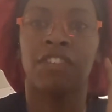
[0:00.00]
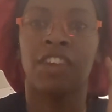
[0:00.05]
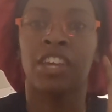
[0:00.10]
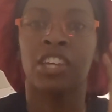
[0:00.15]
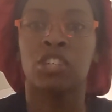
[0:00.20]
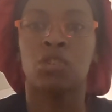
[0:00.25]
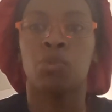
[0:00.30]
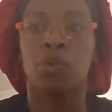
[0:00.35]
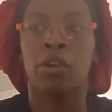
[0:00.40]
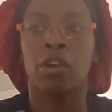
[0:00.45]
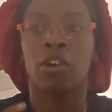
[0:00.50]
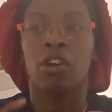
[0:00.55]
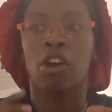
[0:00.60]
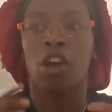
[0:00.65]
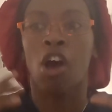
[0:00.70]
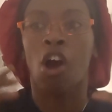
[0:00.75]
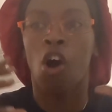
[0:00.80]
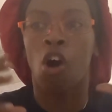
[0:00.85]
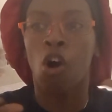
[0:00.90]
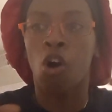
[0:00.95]
phase where
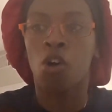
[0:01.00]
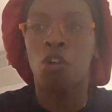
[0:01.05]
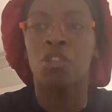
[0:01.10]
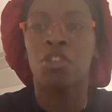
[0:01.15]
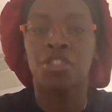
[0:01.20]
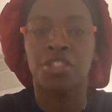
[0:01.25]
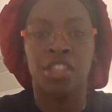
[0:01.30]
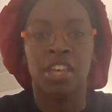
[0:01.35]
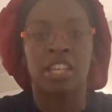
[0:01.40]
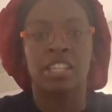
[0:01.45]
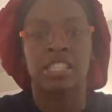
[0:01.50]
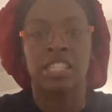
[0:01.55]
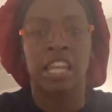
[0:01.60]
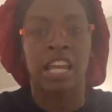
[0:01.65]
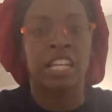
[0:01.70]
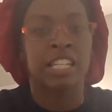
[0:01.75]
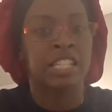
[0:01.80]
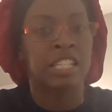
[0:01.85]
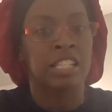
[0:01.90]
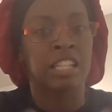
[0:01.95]
all the things that
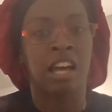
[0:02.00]
I did